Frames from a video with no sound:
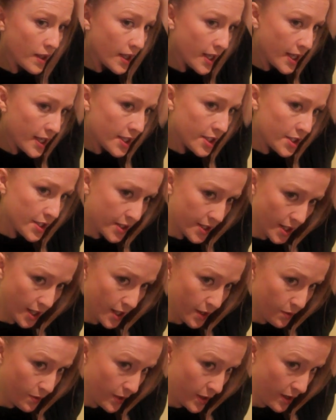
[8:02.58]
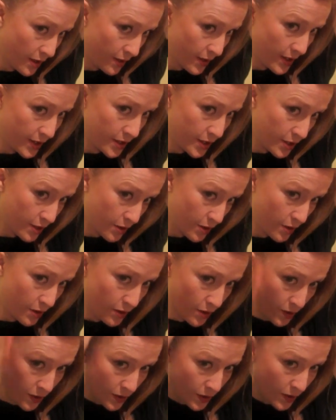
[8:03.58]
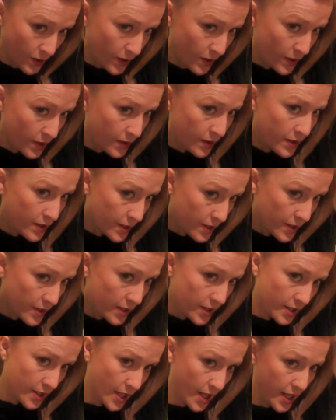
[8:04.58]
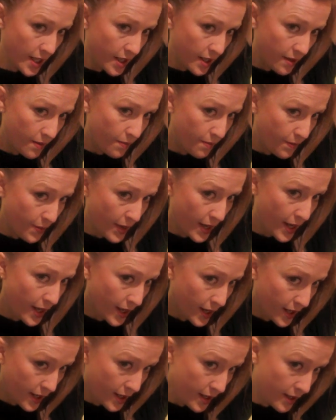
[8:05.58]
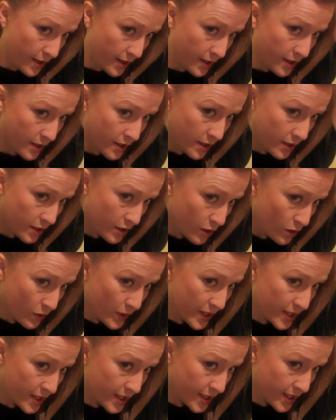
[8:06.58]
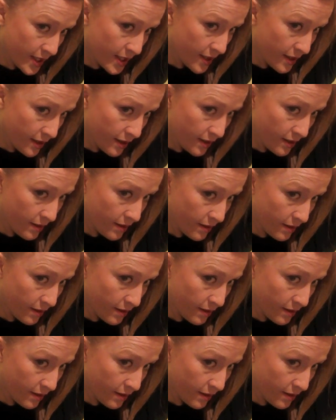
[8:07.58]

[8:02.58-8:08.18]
each side we're going to take it back, twist it,